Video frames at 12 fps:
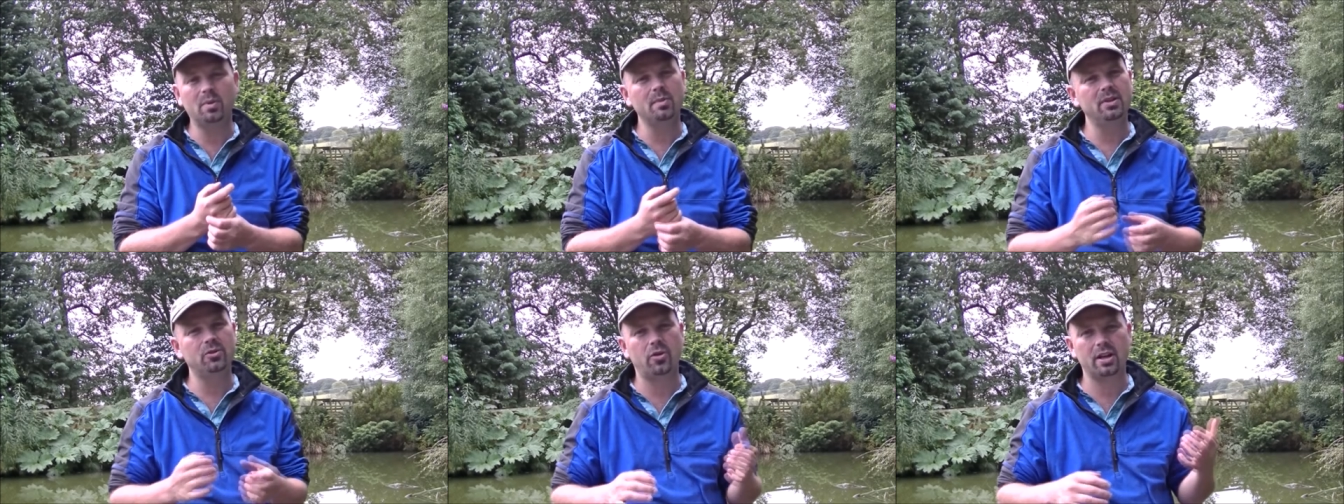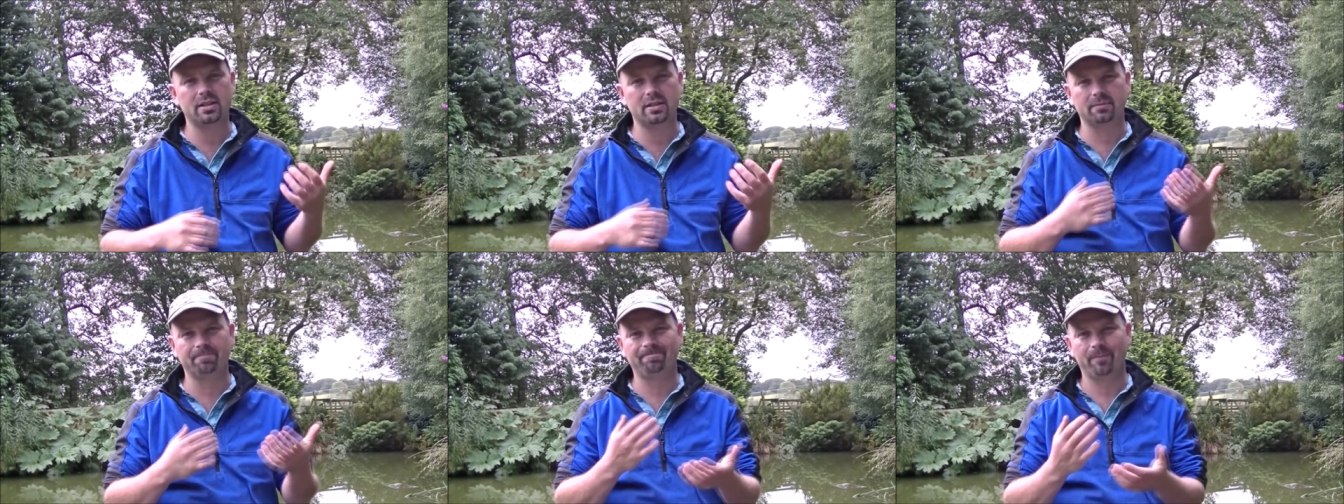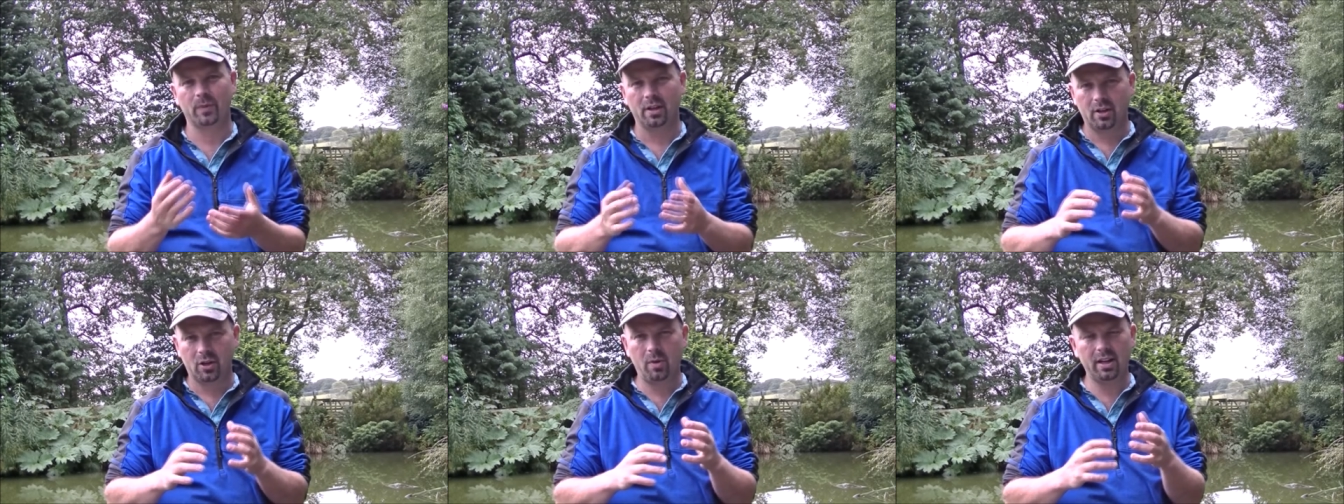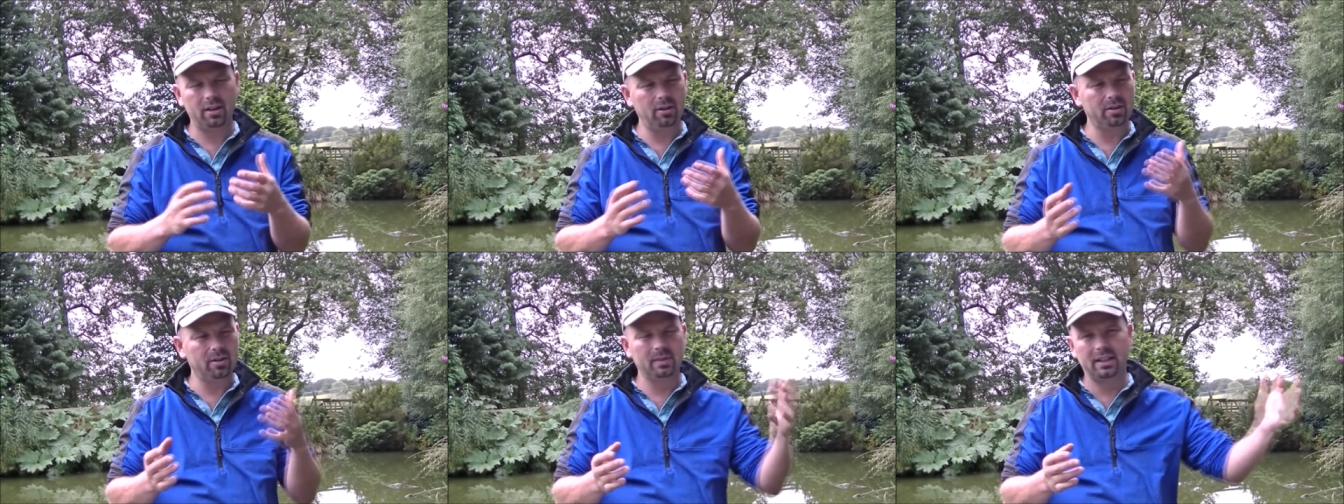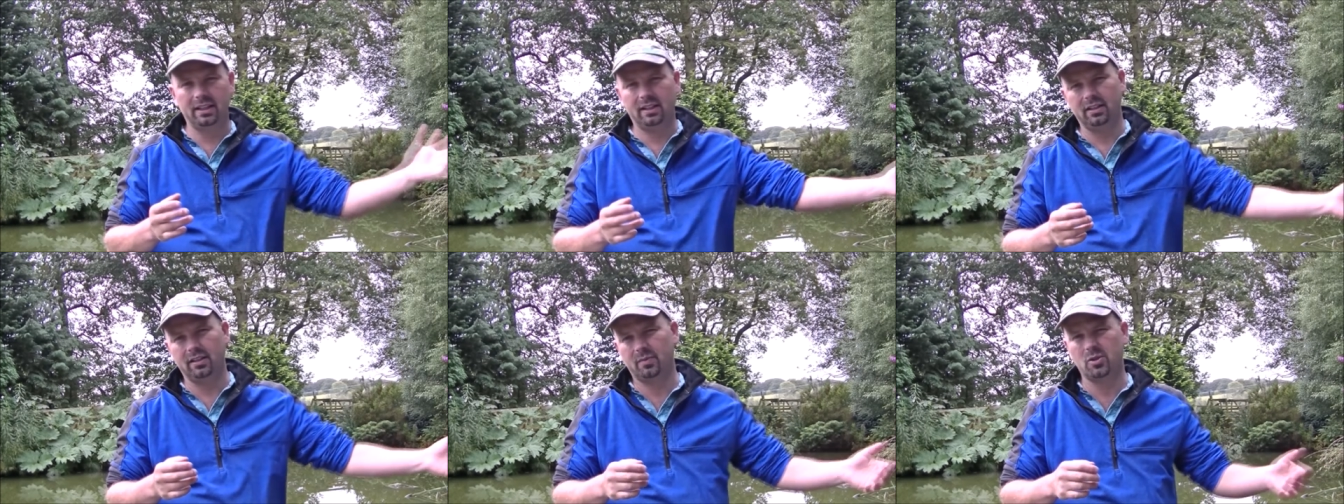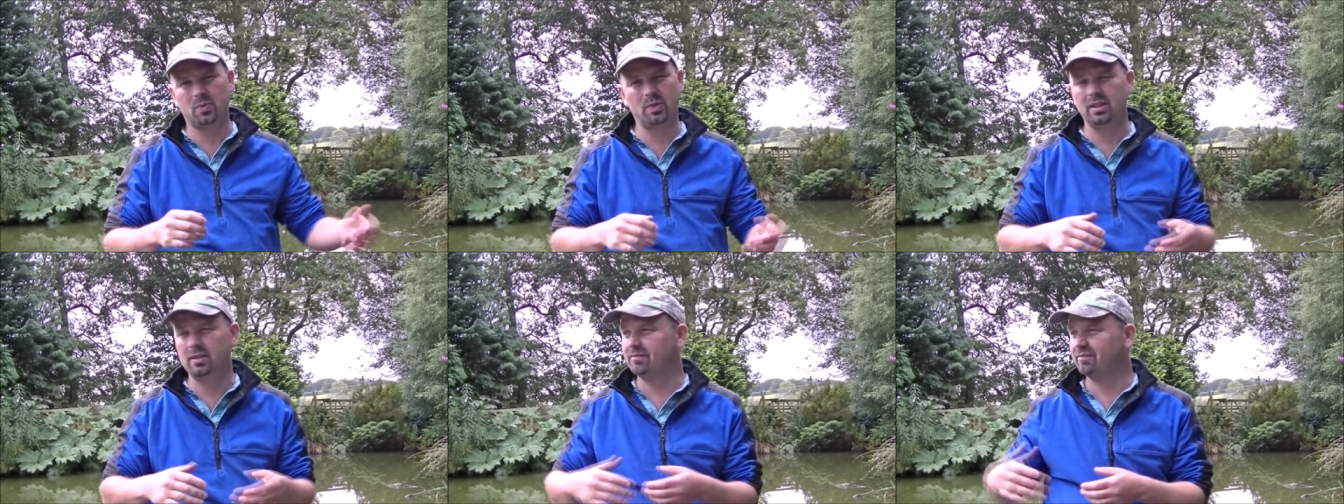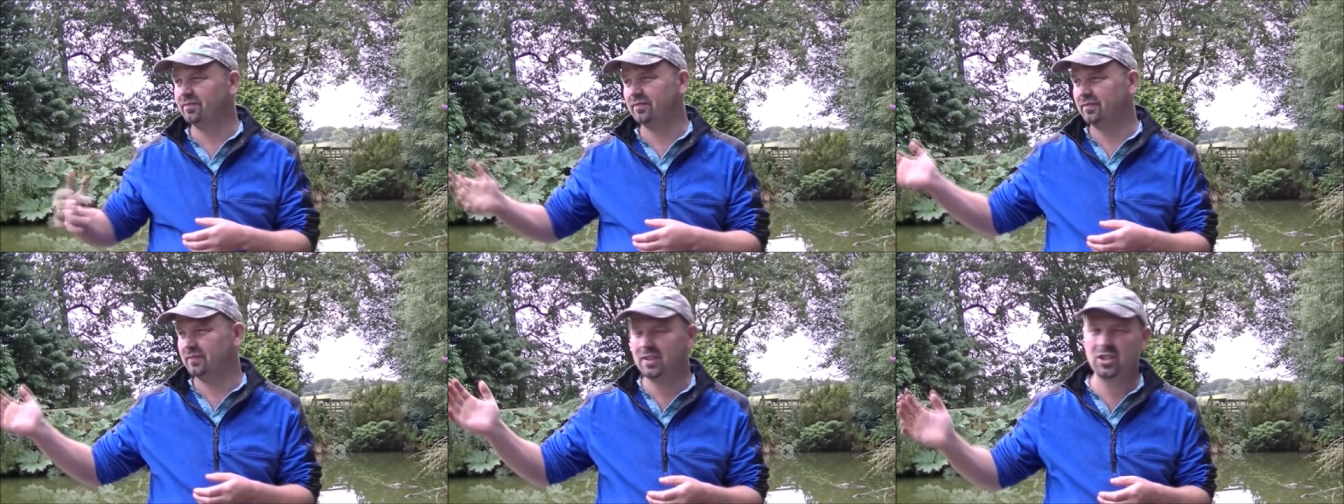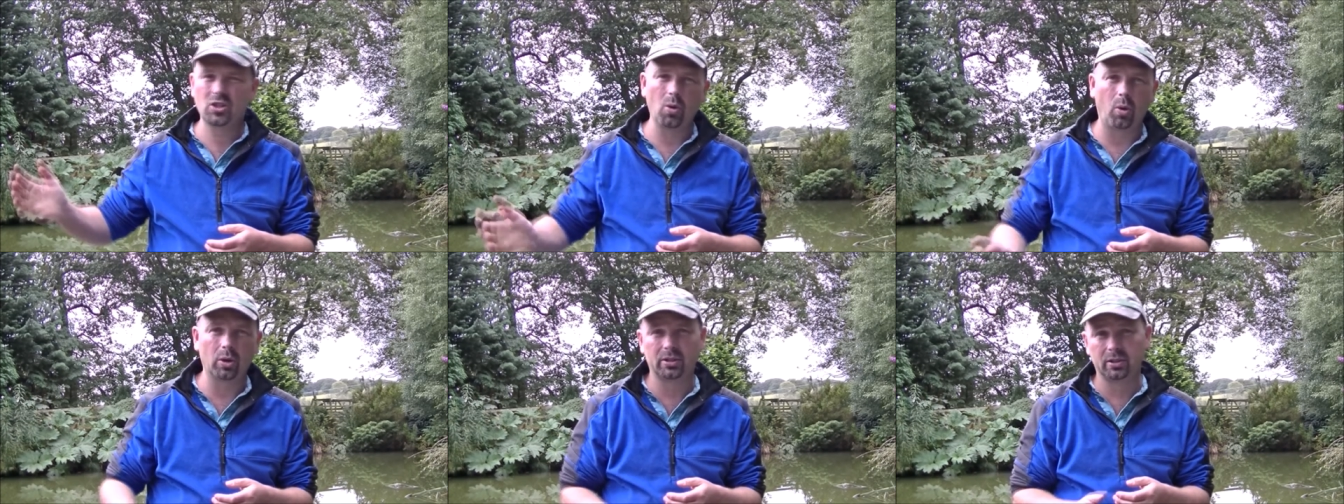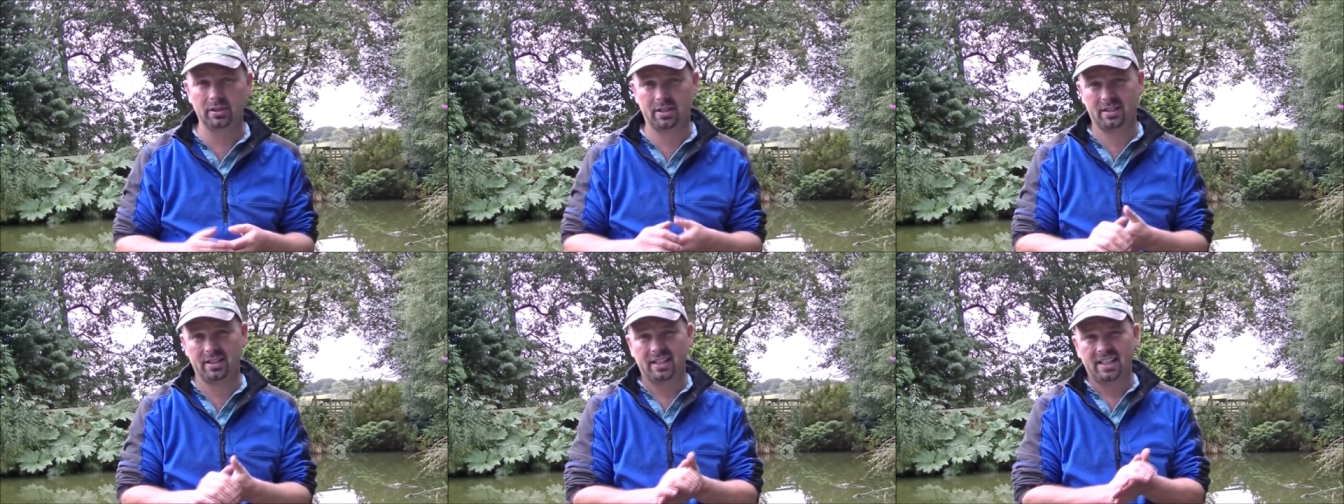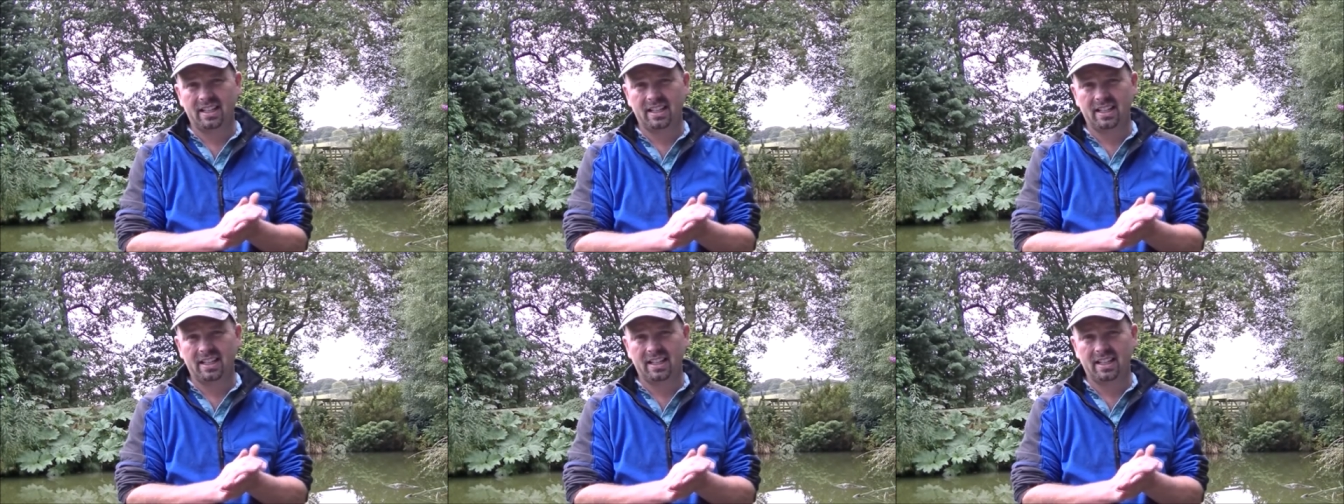them interesting. Quite a lot of them lately they've just been short hunts